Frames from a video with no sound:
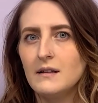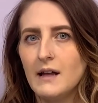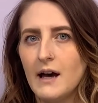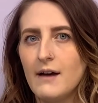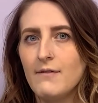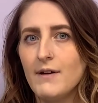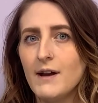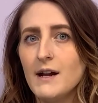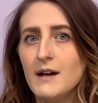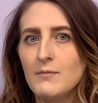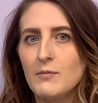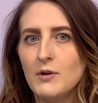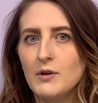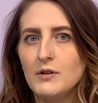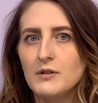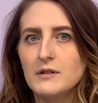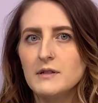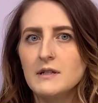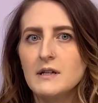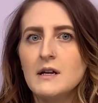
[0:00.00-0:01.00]
live
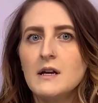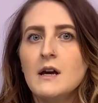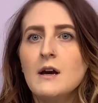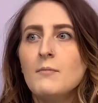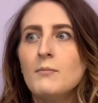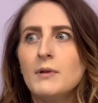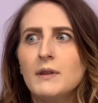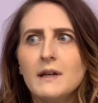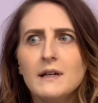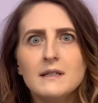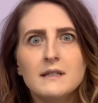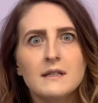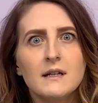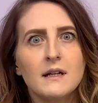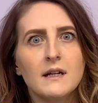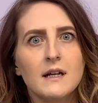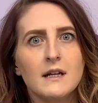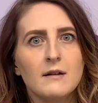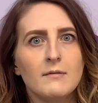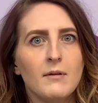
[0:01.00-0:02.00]
animals, but they still
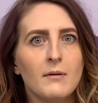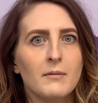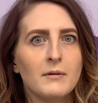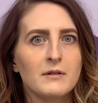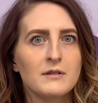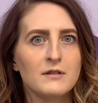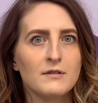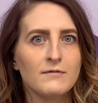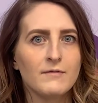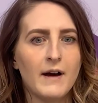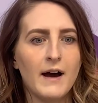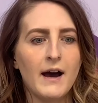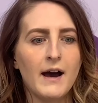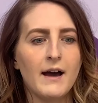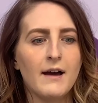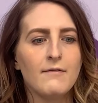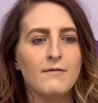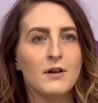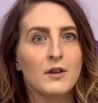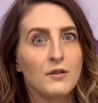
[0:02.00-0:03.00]
need to be able to
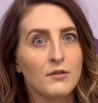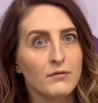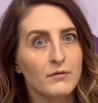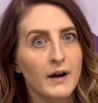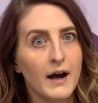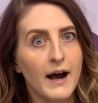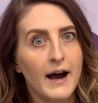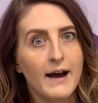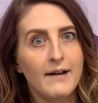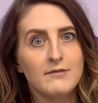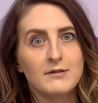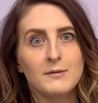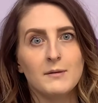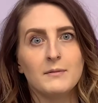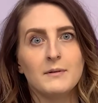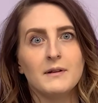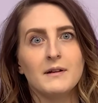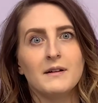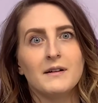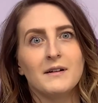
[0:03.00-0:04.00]
survive and thrive to be
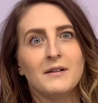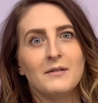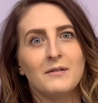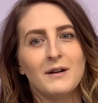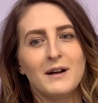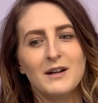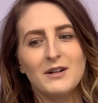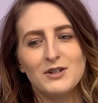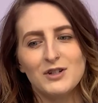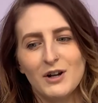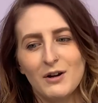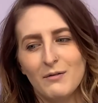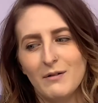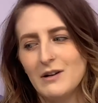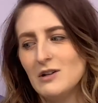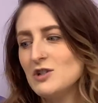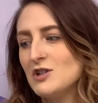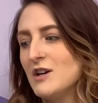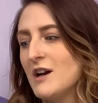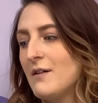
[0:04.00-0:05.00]
able to create
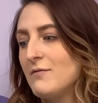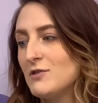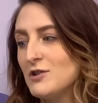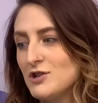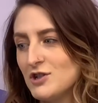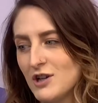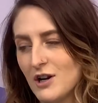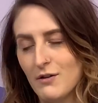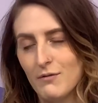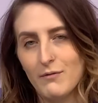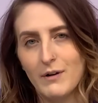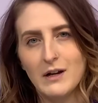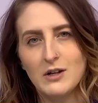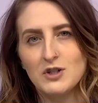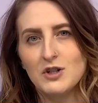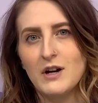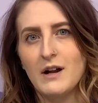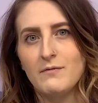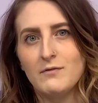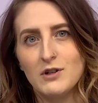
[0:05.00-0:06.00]
generation after
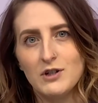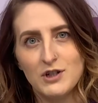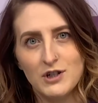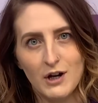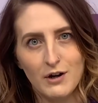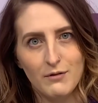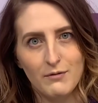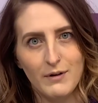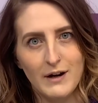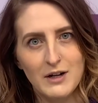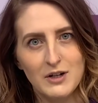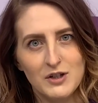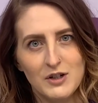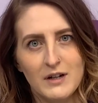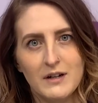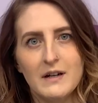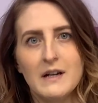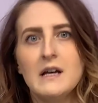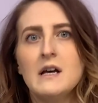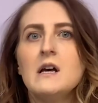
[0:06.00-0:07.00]
generation after generation.
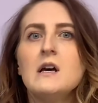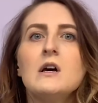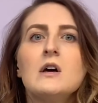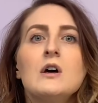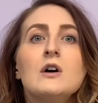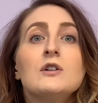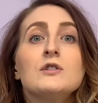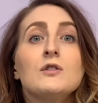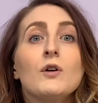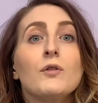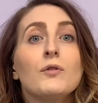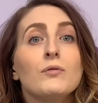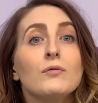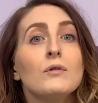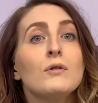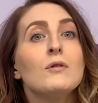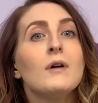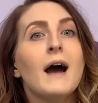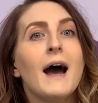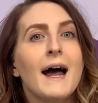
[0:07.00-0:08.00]
So
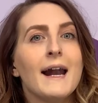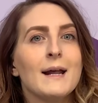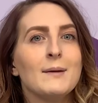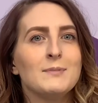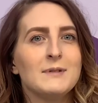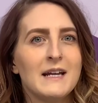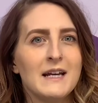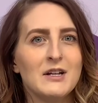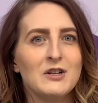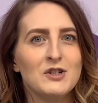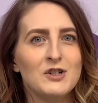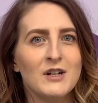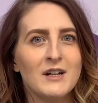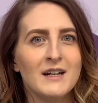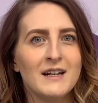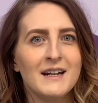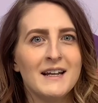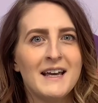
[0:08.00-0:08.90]
through adaptation,